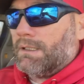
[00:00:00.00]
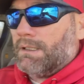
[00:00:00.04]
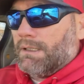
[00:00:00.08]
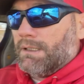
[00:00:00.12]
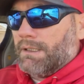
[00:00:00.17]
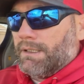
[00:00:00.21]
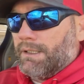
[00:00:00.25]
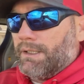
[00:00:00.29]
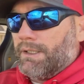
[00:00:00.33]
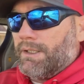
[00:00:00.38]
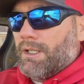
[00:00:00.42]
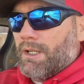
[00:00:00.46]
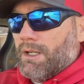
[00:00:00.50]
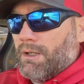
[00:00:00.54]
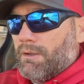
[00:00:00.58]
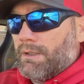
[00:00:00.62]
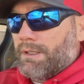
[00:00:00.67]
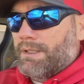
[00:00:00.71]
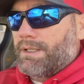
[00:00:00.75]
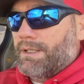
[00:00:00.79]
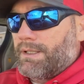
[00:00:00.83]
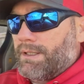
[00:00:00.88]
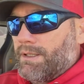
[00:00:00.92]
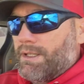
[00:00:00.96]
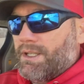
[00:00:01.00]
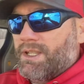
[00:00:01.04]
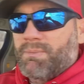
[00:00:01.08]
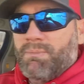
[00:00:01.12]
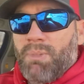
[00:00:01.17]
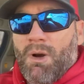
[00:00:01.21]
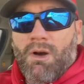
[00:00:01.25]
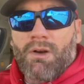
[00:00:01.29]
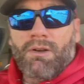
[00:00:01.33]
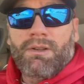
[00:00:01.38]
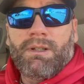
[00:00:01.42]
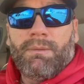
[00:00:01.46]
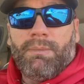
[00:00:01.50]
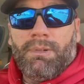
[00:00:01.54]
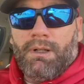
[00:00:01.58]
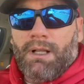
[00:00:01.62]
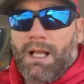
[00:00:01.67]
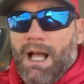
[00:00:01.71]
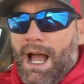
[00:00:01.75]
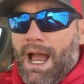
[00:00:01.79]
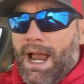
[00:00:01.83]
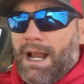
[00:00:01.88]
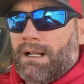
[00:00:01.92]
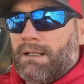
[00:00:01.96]
you know, it's a
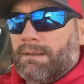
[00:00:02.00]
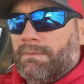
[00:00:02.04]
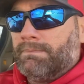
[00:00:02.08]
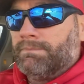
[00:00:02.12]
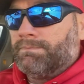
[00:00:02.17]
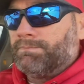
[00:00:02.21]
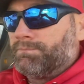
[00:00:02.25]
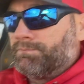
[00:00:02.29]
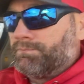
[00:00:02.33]
disposable item.